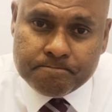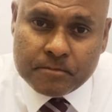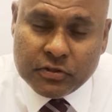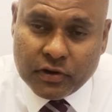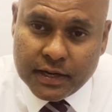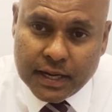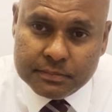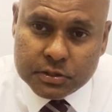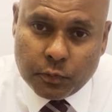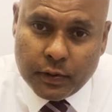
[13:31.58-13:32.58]
3
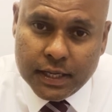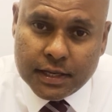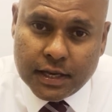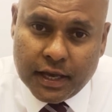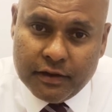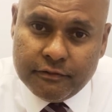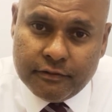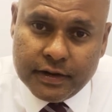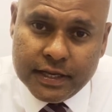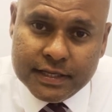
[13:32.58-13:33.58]
times a week,
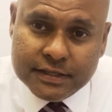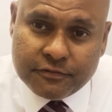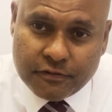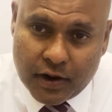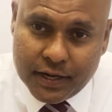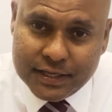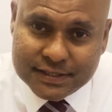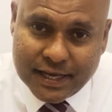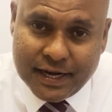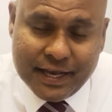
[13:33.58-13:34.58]
every Friday,
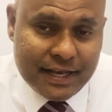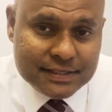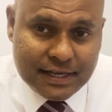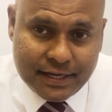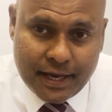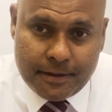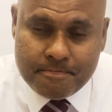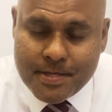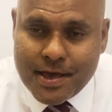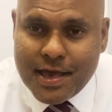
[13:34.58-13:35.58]
Saturday, and Sunday.
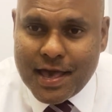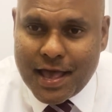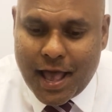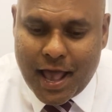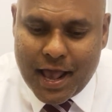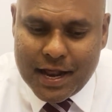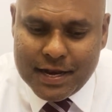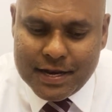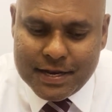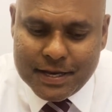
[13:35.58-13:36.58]

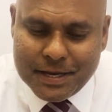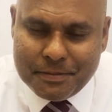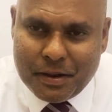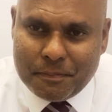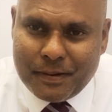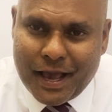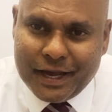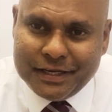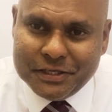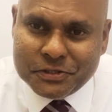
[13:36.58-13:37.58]
And my
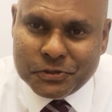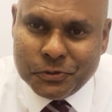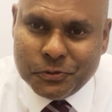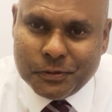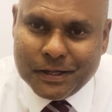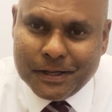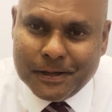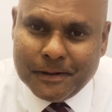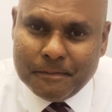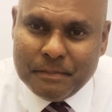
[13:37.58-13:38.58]
plan is to
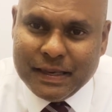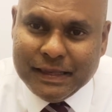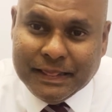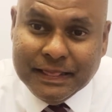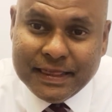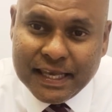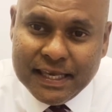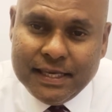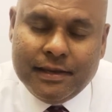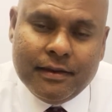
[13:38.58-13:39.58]
be
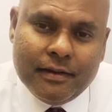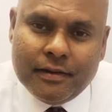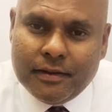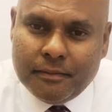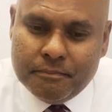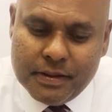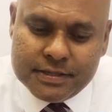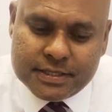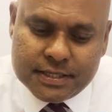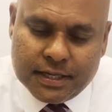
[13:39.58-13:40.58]
the
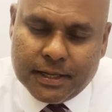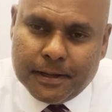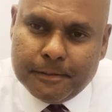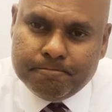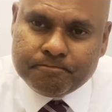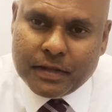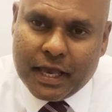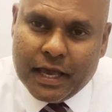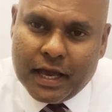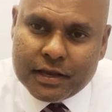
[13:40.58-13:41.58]
best
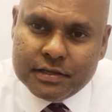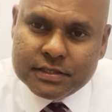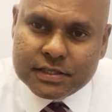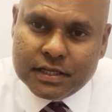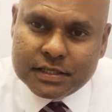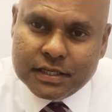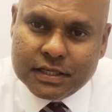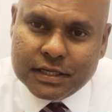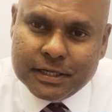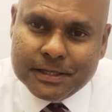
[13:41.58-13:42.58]
AI
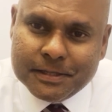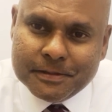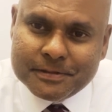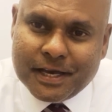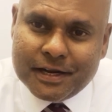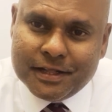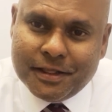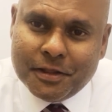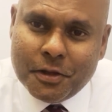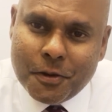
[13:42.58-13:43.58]
consulting
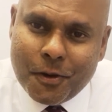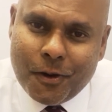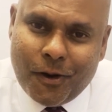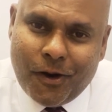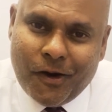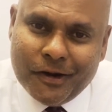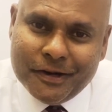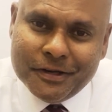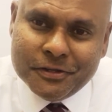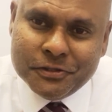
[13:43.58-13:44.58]
channel
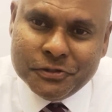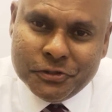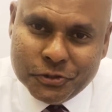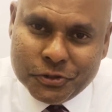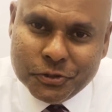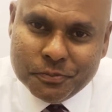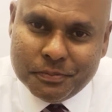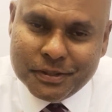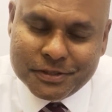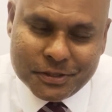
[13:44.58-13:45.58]
on YouTube.
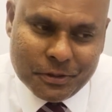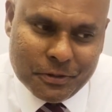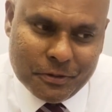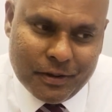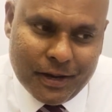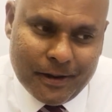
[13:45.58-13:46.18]
So